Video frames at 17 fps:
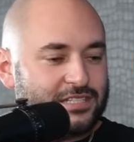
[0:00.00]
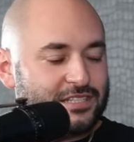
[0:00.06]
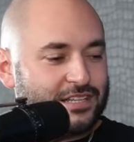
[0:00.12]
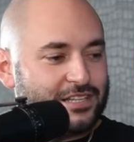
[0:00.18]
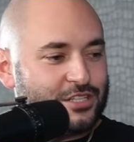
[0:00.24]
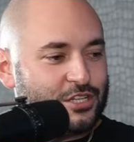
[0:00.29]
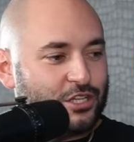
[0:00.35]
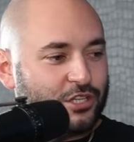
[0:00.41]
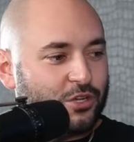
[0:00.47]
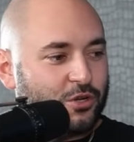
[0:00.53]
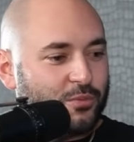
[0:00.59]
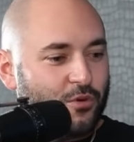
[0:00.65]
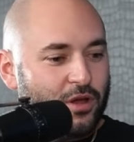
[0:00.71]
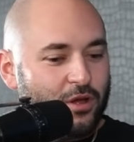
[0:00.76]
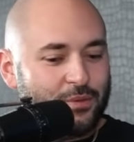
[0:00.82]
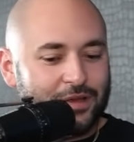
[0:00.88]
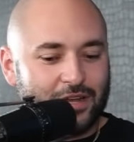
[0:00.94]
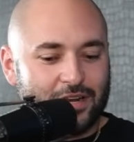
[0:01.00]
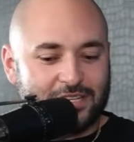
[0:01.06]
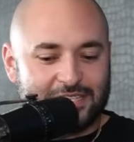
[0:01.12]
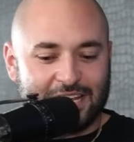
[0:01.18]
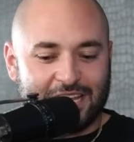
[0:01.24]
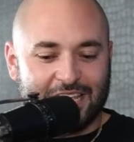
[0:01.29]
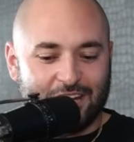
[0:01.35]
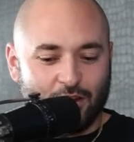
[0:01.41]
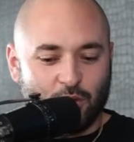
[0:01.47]
He's a good little boy, and we got a
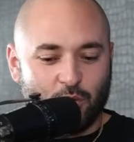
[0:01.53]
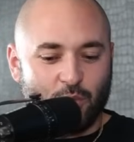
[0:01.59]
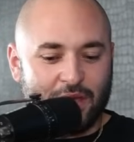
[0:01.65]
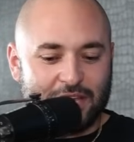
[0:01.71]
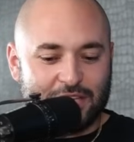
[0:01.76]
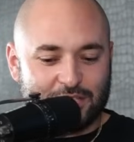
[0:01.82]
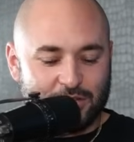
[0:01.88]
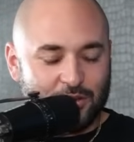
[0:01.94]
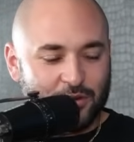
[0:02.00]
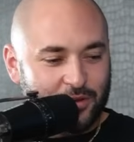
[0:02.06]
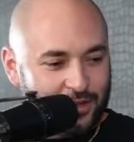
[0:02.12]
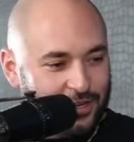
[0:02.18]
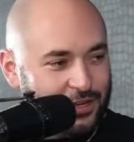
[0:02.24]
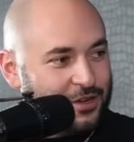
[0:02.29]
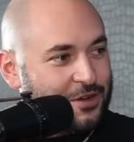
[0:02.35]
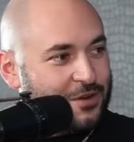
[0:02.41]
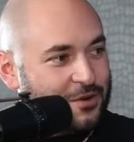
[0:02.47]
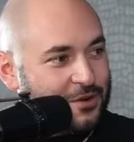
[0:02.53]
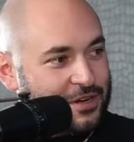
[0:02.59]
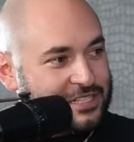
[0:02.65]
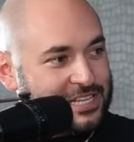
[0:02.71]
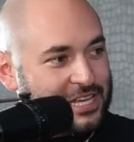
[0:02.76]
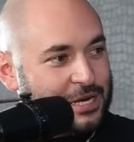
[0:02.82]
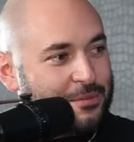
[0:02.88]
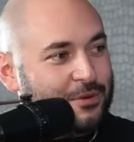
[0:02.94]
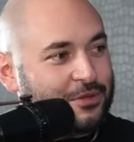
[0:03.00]
second on the way, so we're excited